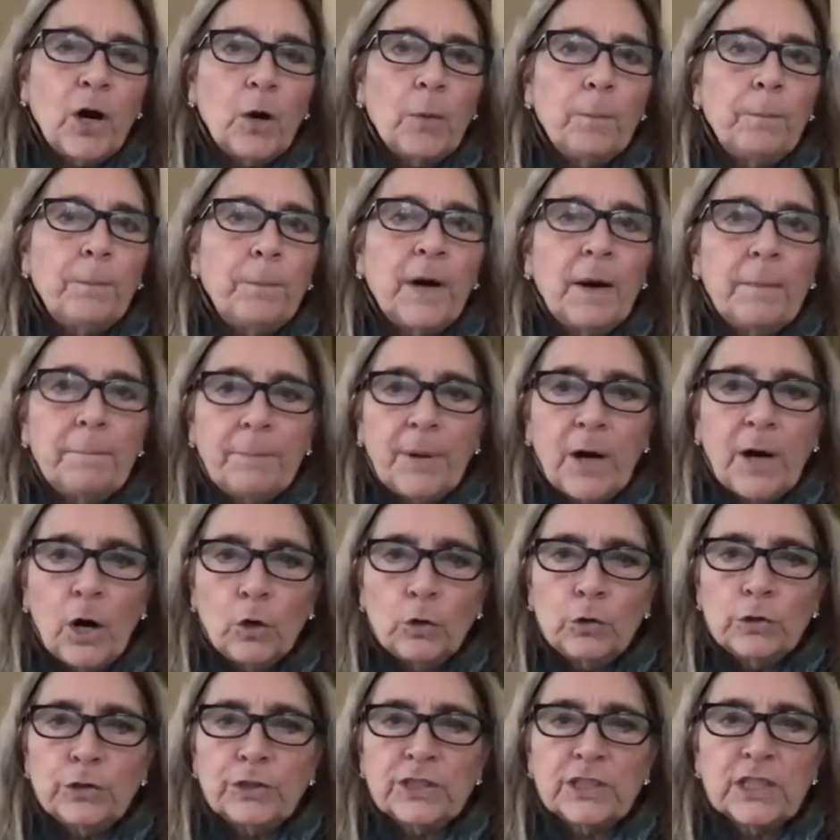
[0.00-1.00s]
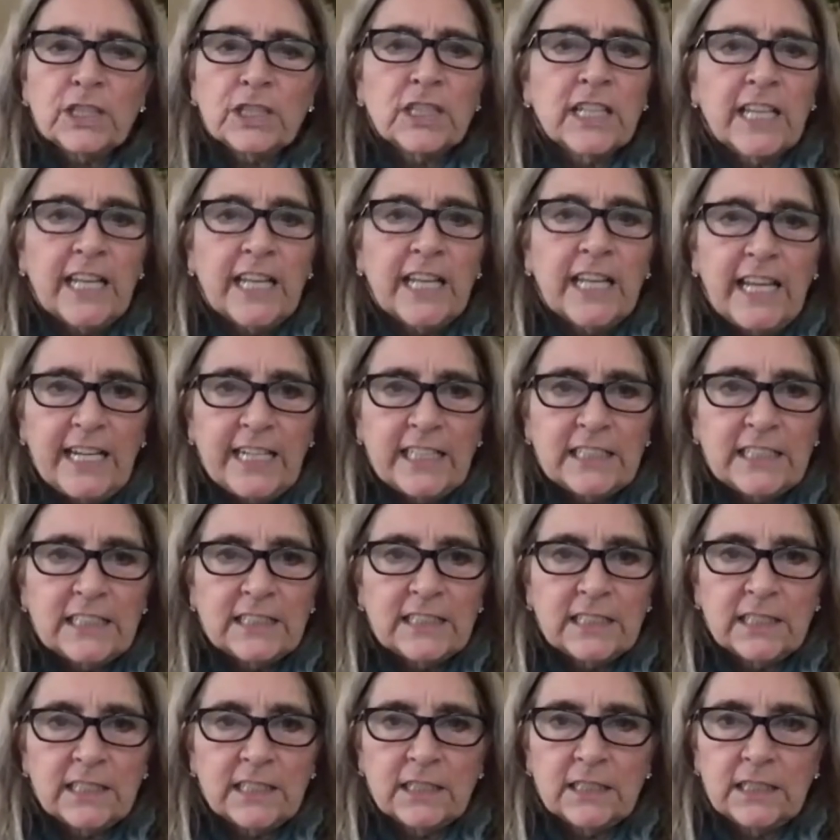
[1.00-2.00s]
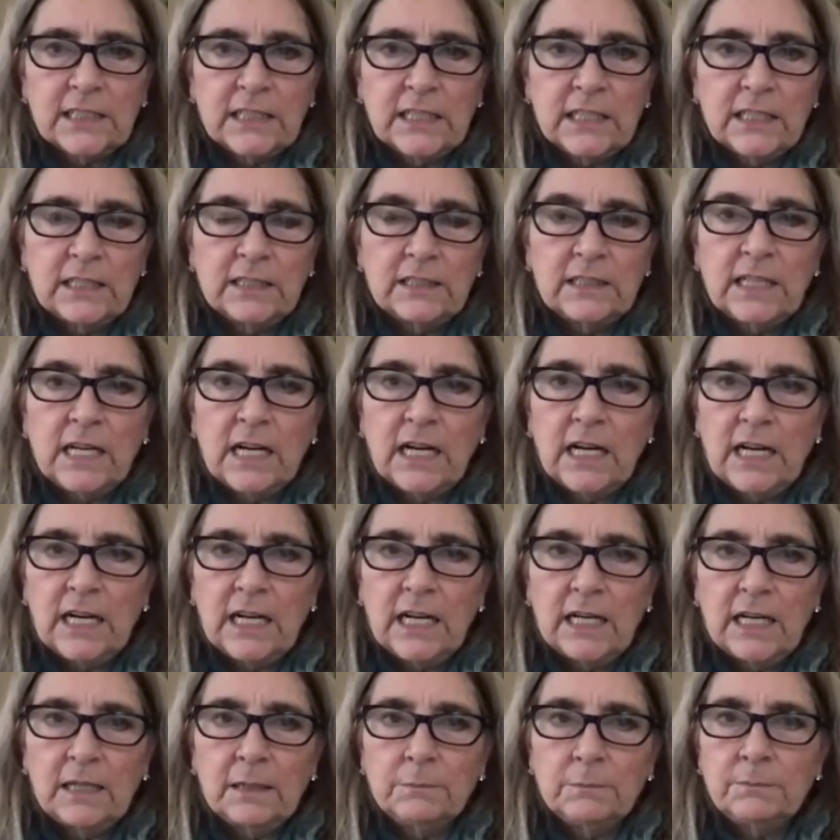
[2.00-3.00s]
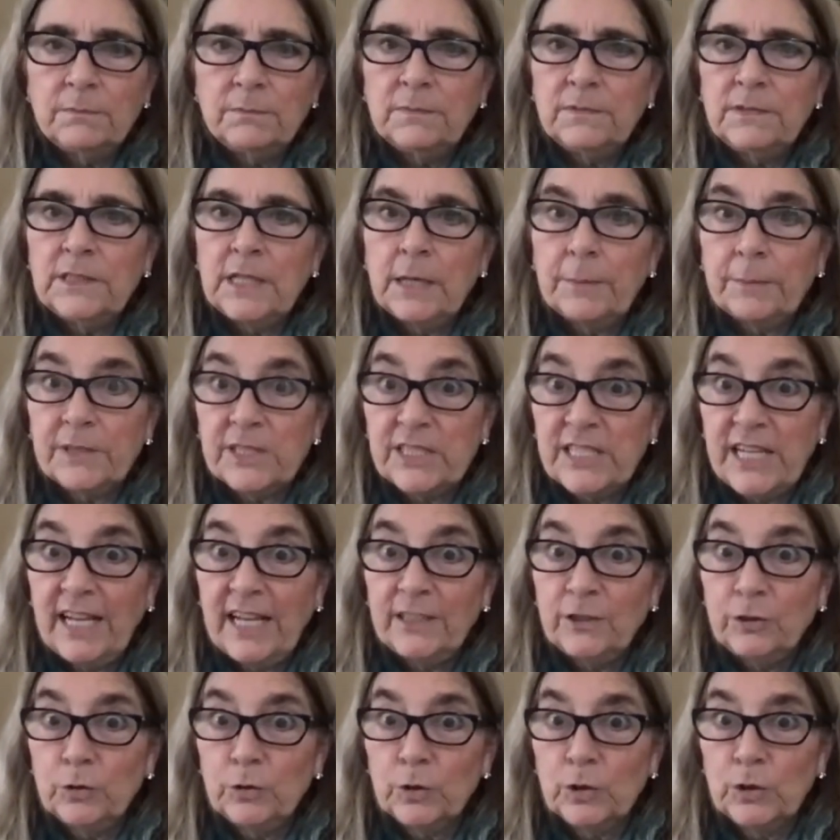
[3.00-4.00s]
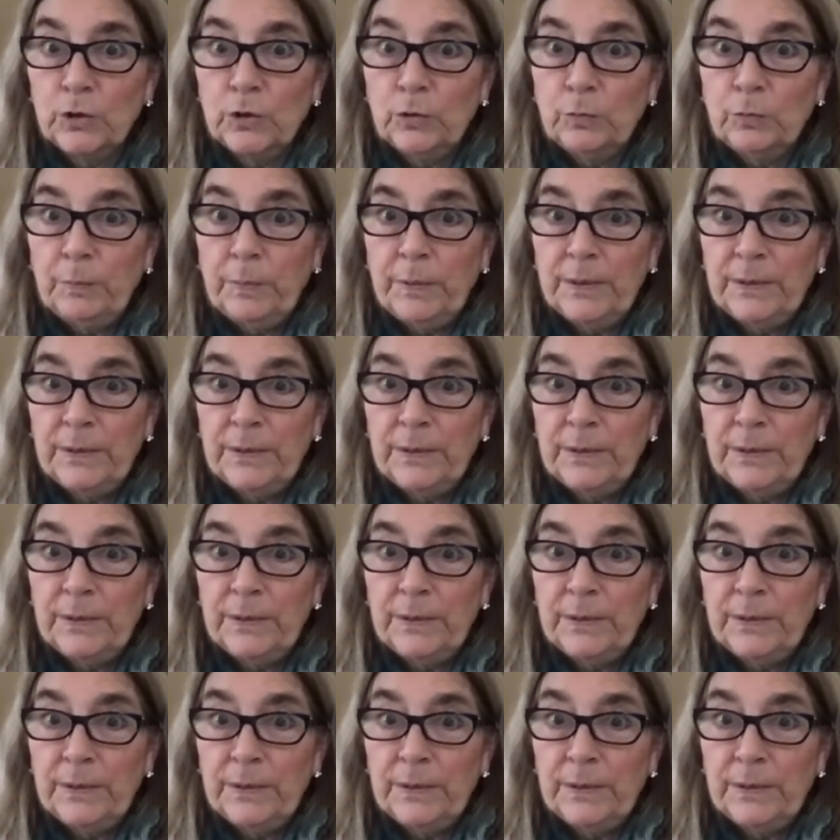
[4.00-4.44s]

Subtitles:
but post a link to the number 10 group,